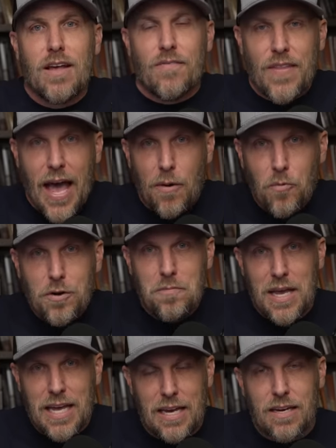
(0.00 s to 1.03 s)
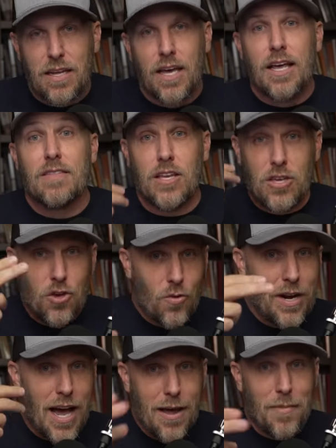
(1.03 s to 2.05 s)
That would mean that you
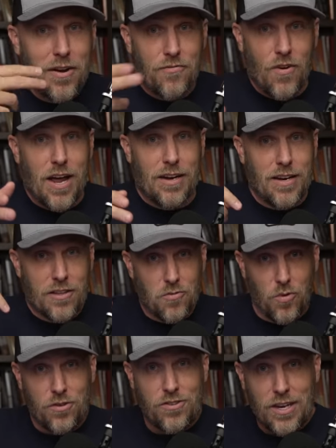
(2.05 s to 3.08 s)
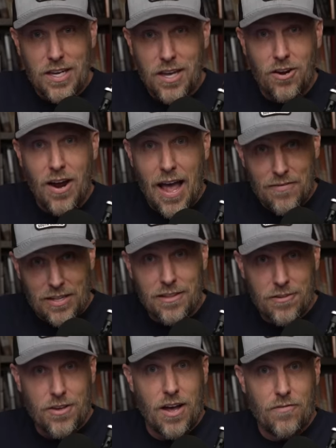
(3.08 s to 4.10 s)
and I, my friend, as we're sitting here having this
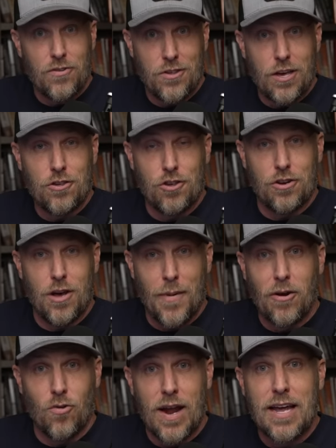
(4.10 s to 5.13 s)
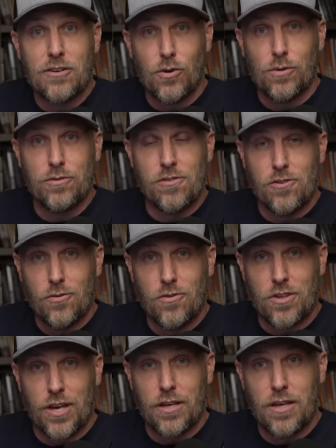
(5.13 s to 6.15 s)
conversation about grand old
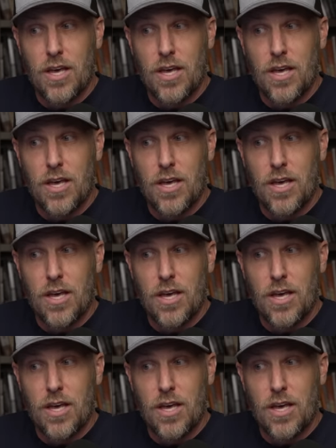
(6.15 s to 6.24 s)
Susa,